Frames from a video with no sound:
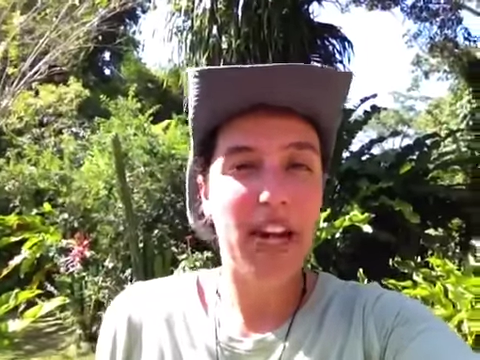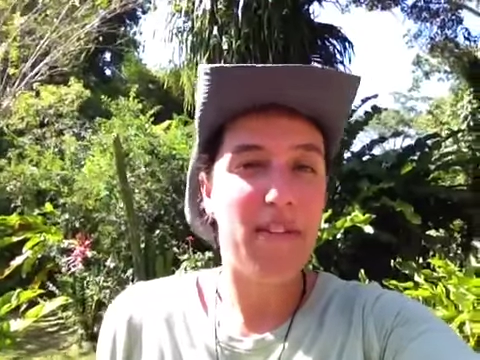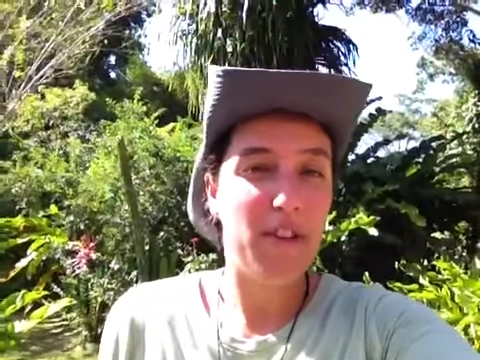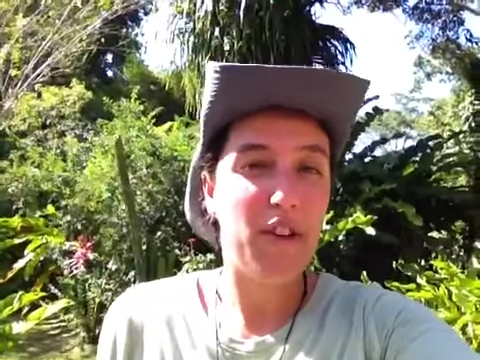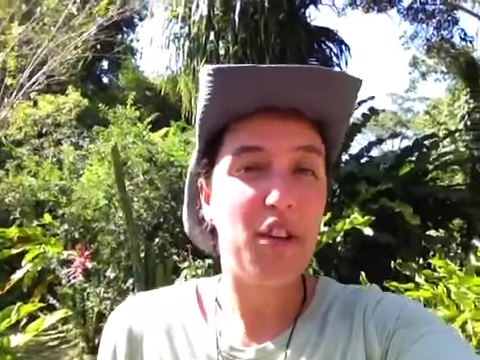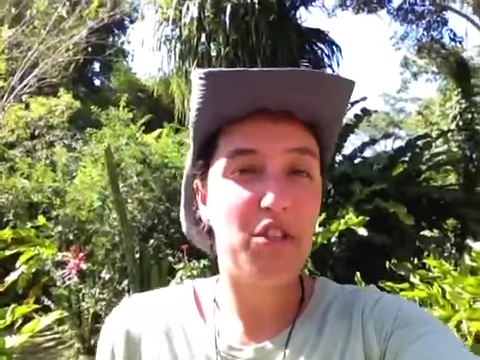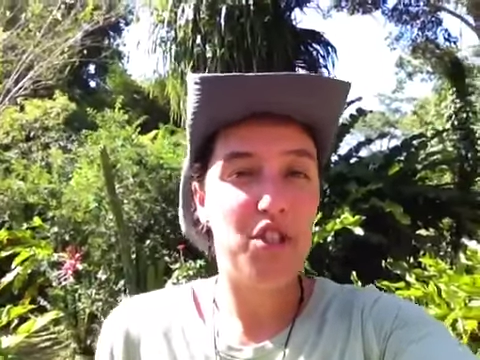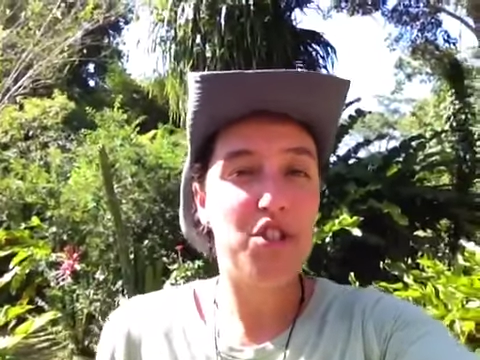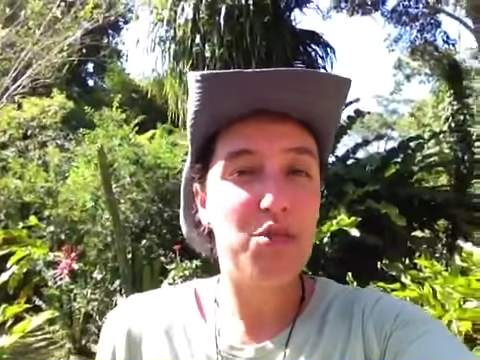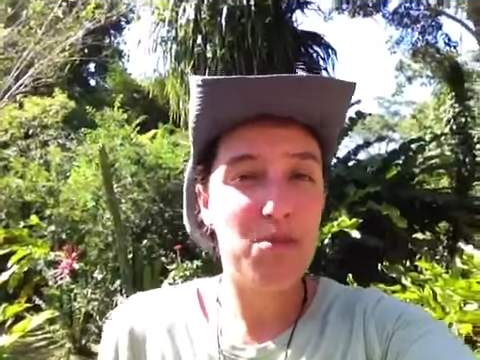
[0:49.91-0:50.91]
avenue you
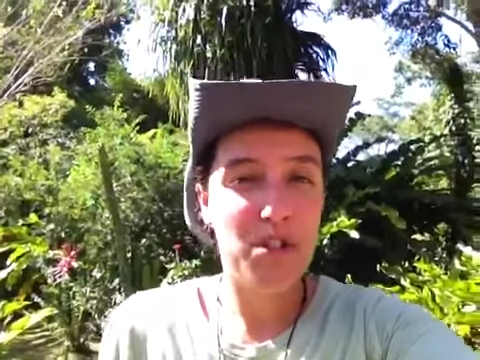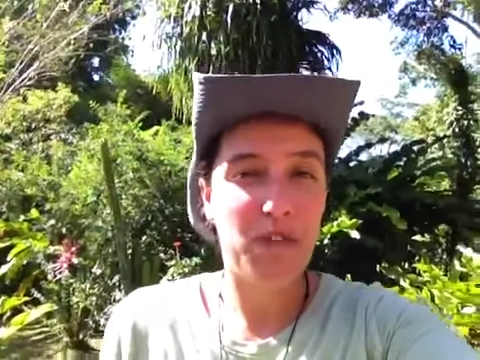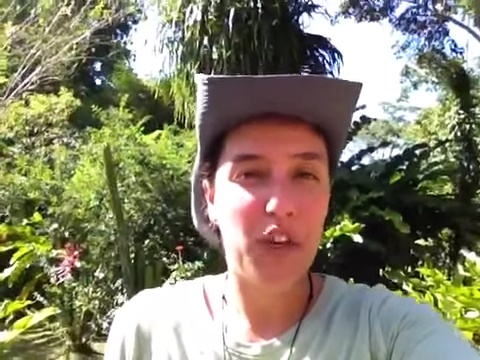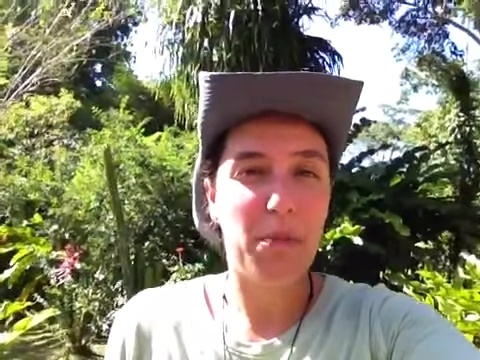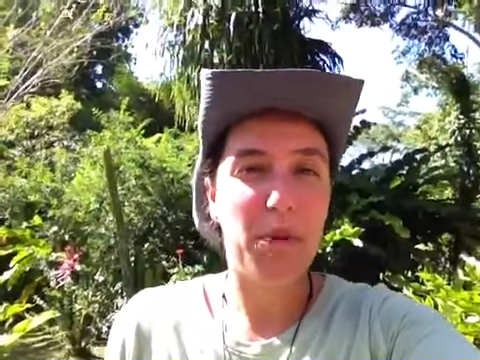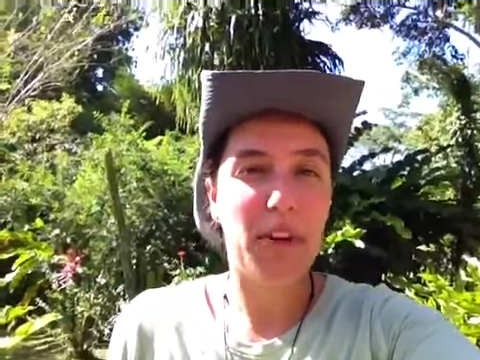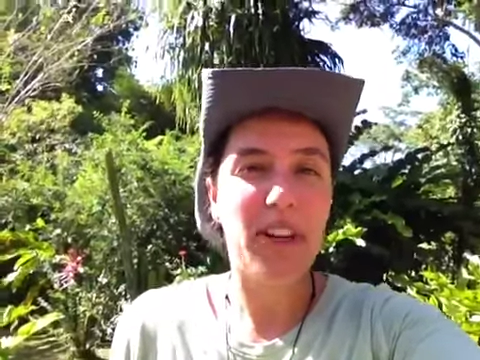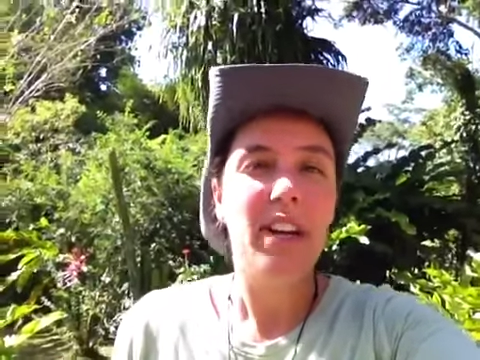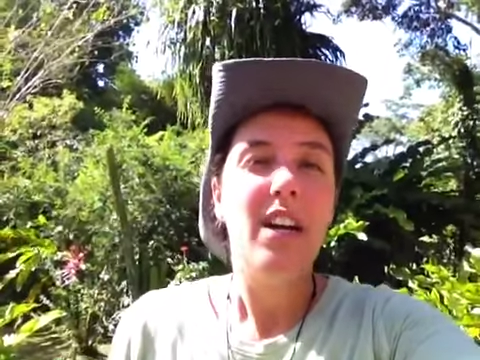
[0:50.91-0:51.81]
should choose for your book.